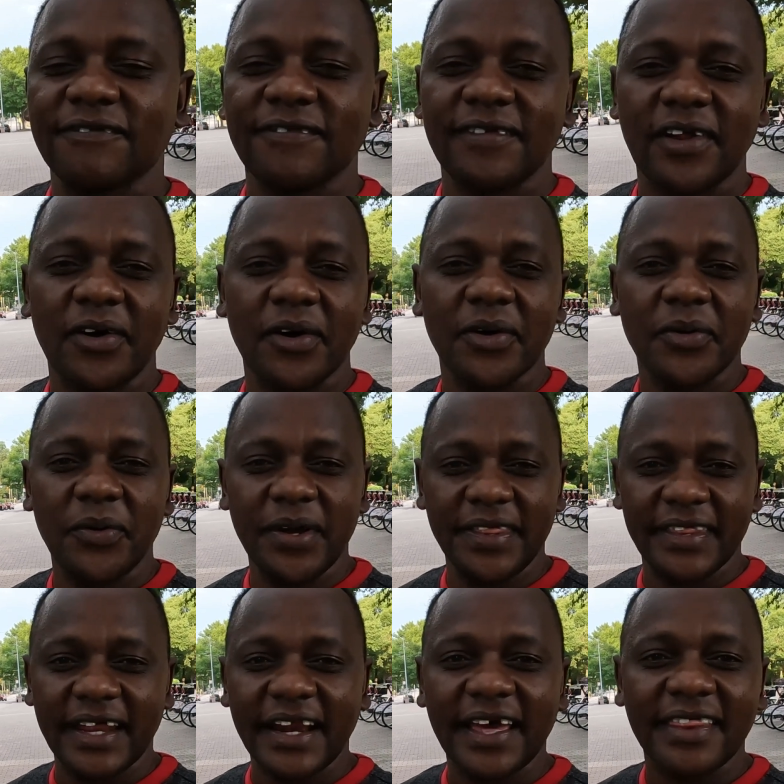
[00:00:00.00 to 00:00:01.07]
vlog
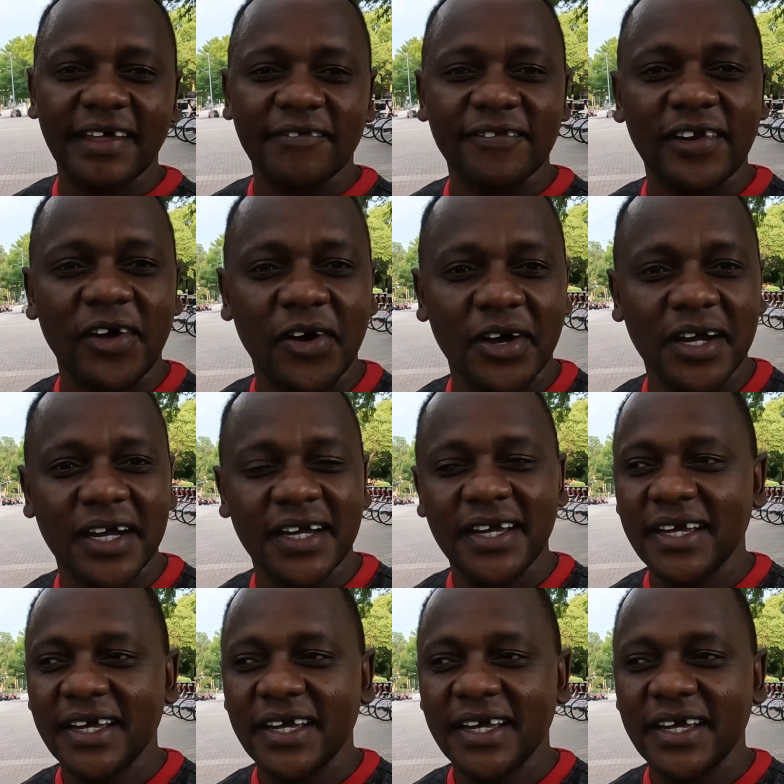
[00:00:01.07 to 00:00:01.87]
with another vlog